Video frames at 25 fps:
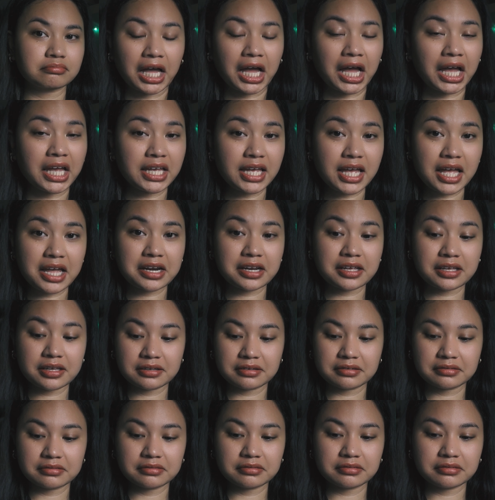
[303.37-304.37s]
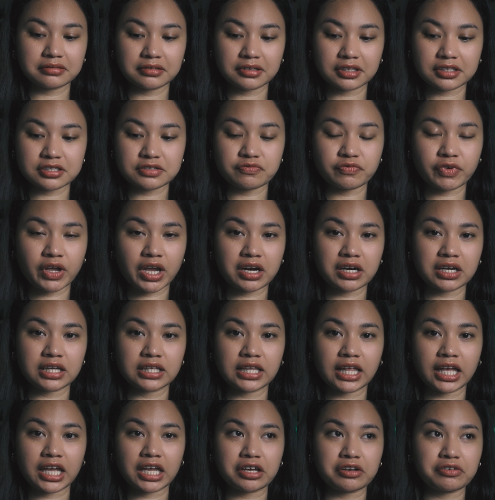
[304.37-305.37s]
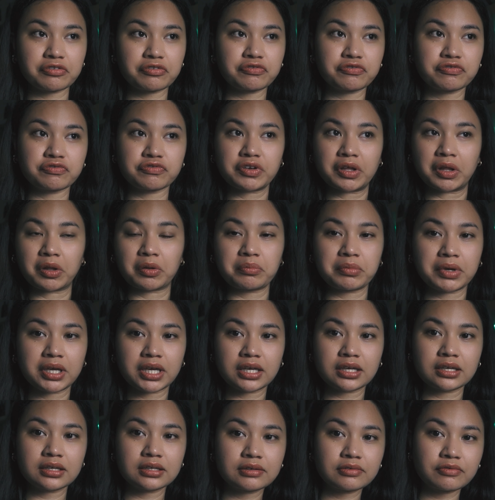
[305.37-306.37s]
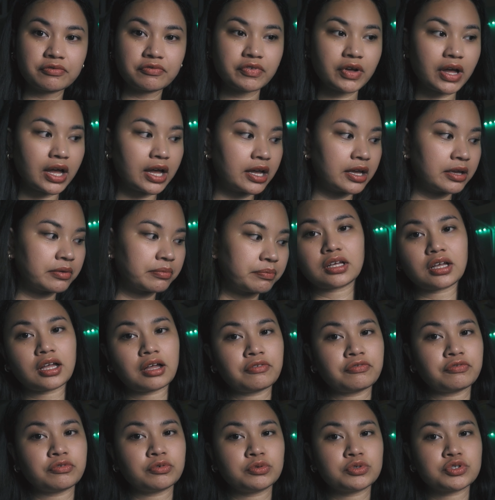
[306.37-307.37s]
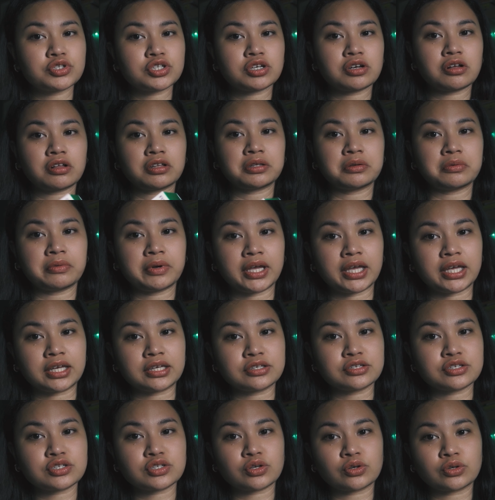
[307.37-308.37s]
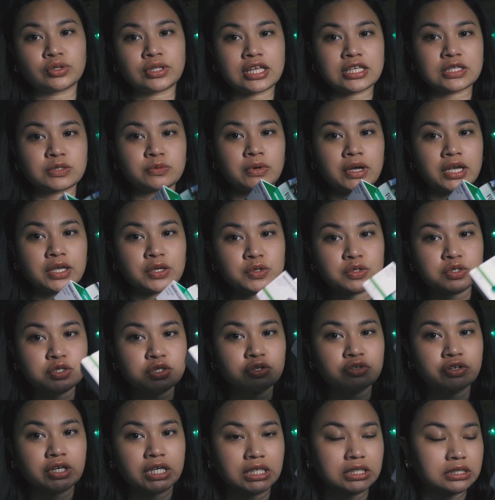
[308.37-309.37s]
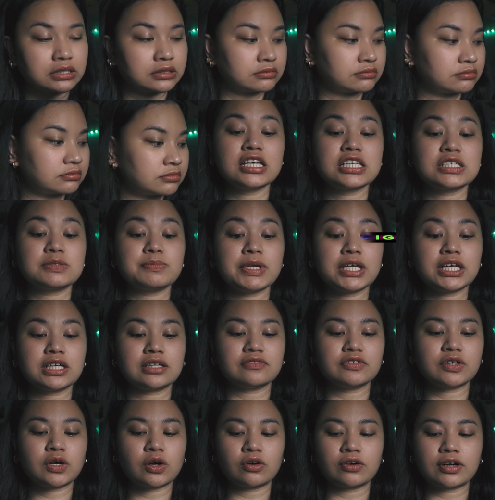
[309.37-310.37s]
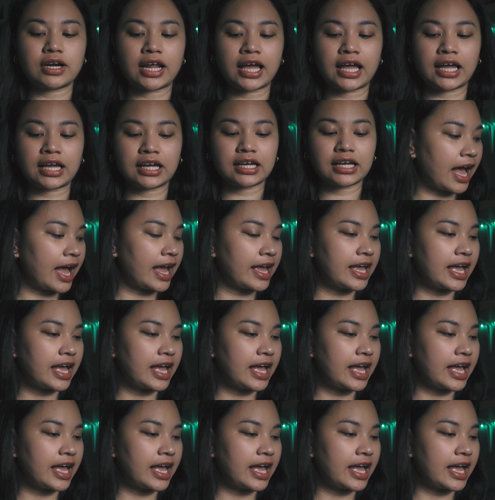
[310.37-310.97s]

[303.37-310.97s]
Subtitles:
I get it. It's very like filmy vibe. I'm Fuji all the way, so that's why I use green. Speaking of Kodak, I